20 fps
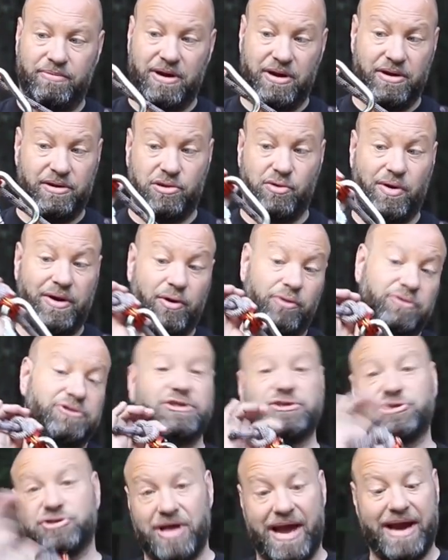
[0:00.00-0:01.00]
eh, so I don't
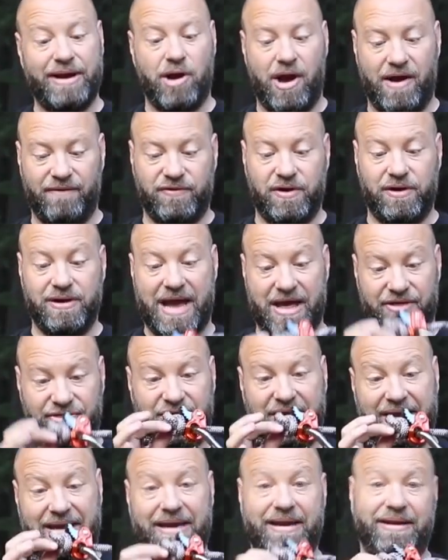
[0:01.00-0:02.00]
just slide off there not
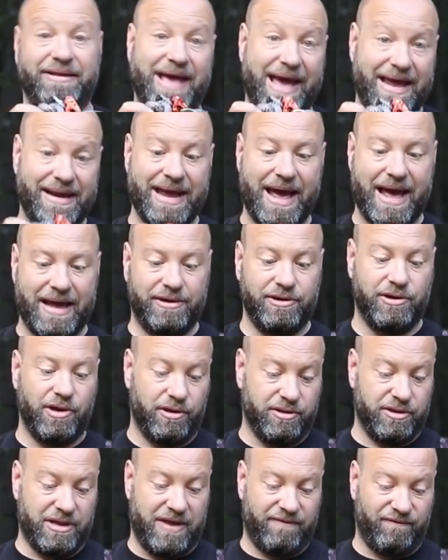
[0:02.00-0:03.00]
thinking. That knot
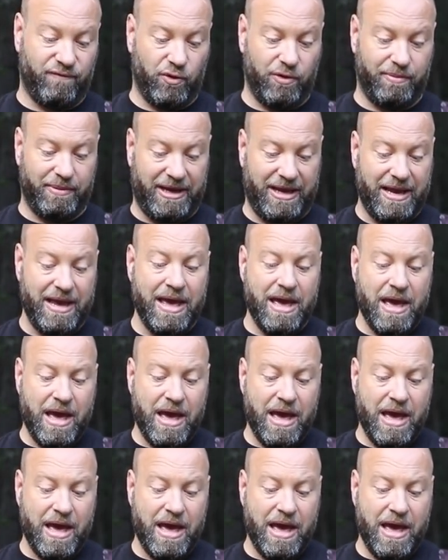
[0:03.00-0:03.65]
does that for me.